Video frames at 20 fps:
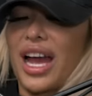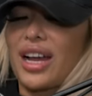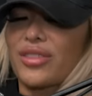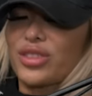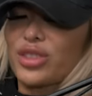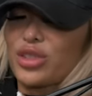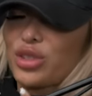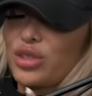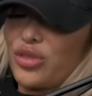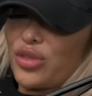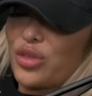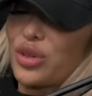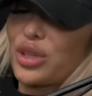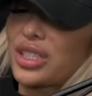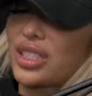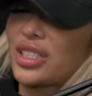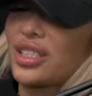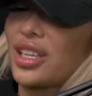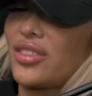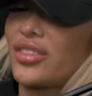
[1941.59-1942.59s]
after you
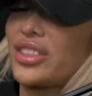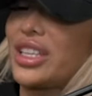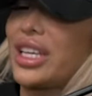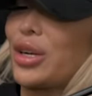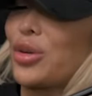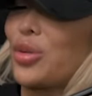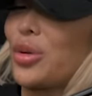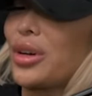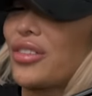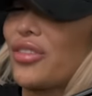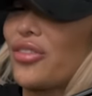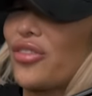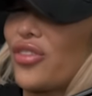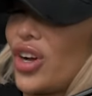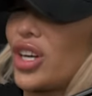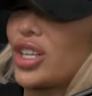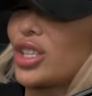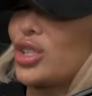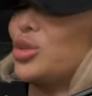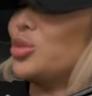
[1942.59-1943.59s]
fall in love and they don't want to
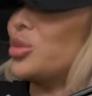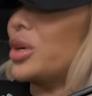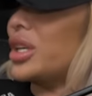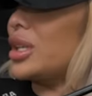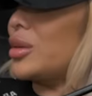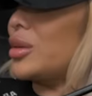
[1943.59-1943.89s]
fuck you